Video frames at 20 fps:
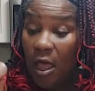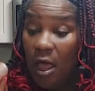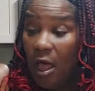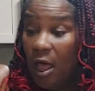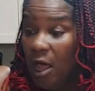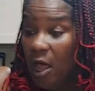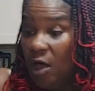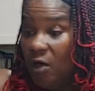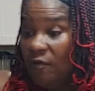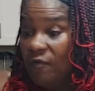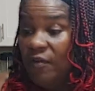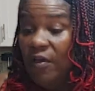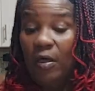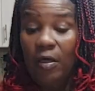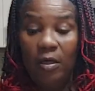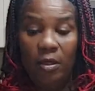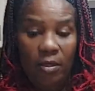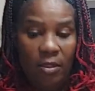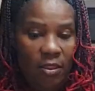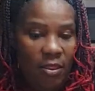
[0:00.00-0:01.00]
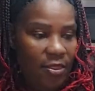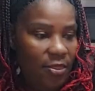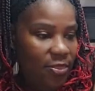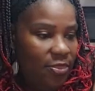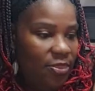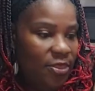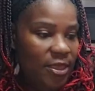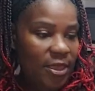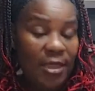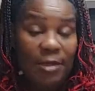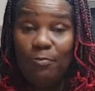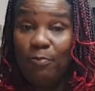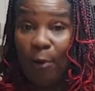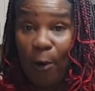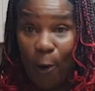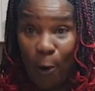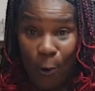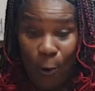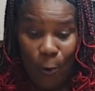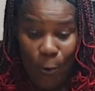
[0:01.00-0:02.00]
of the
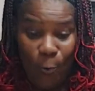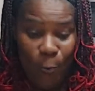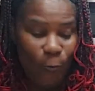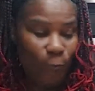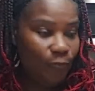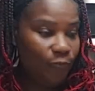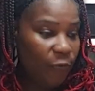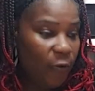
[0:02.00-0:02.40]
bowl.